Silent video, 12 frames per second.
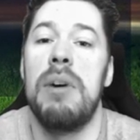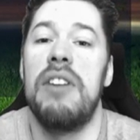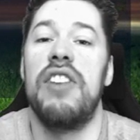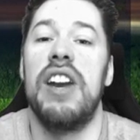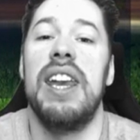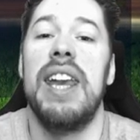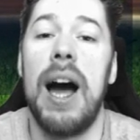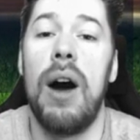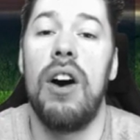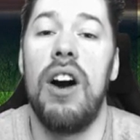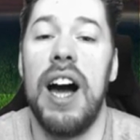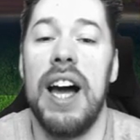But for
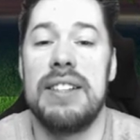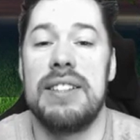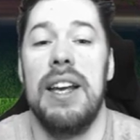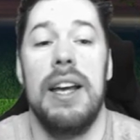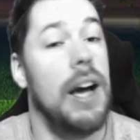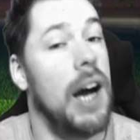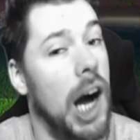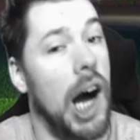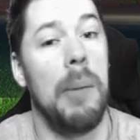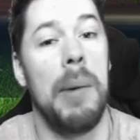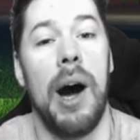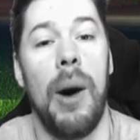now, guys,
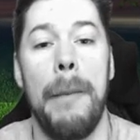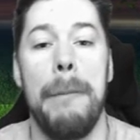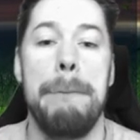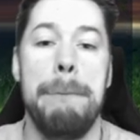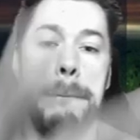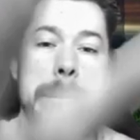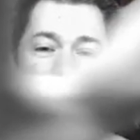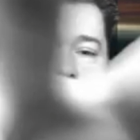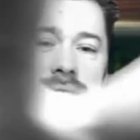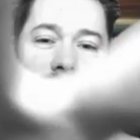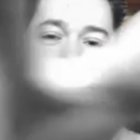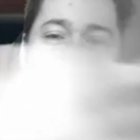I'm out.
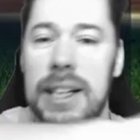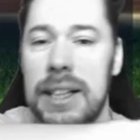Peace.